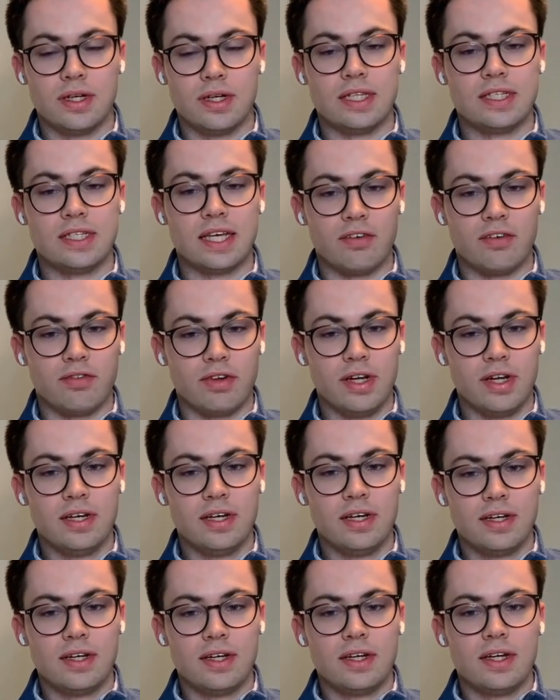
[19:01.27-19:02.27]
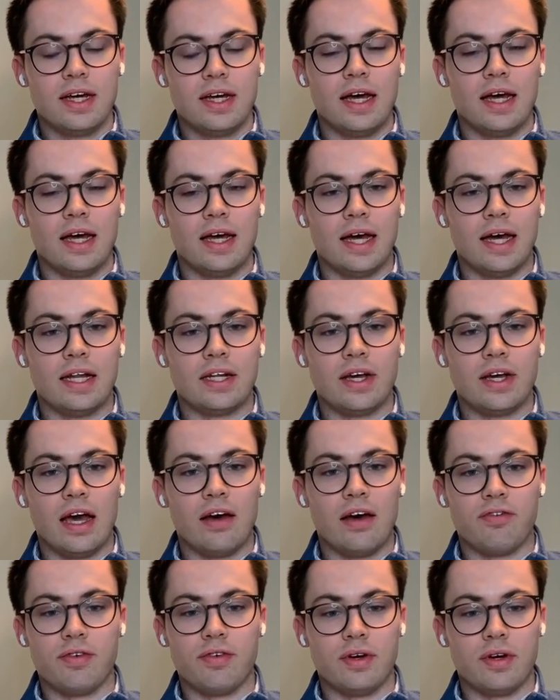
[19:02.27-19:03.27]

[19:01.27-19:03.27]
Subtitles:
It's safely, and you have